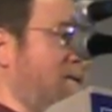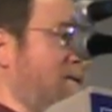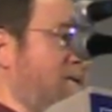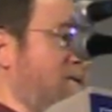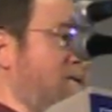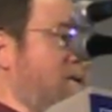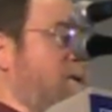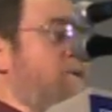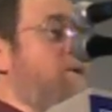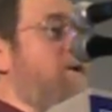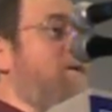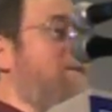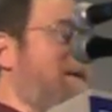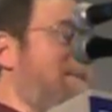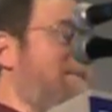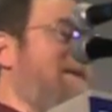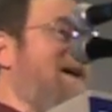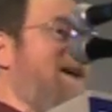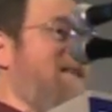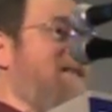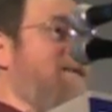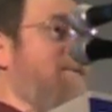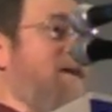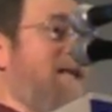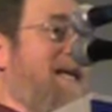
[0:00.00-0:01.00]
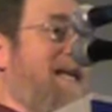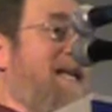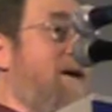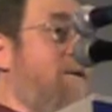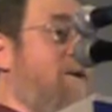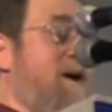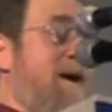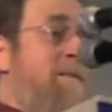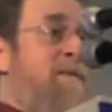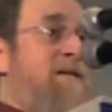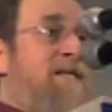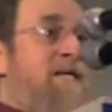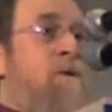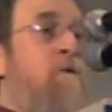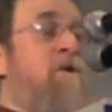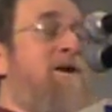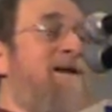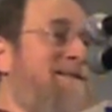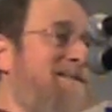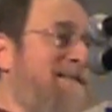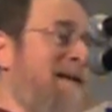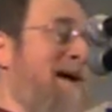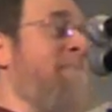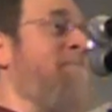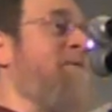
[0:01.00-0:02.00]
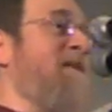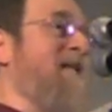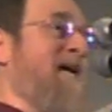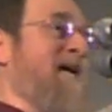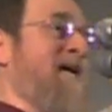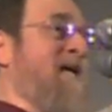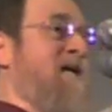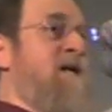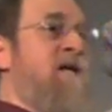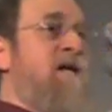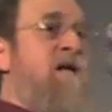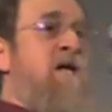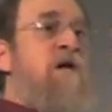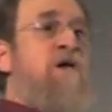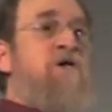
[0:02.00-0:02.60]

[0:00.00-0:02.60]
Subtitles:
which wouldn't be possible anyway. But they weren't attempting it.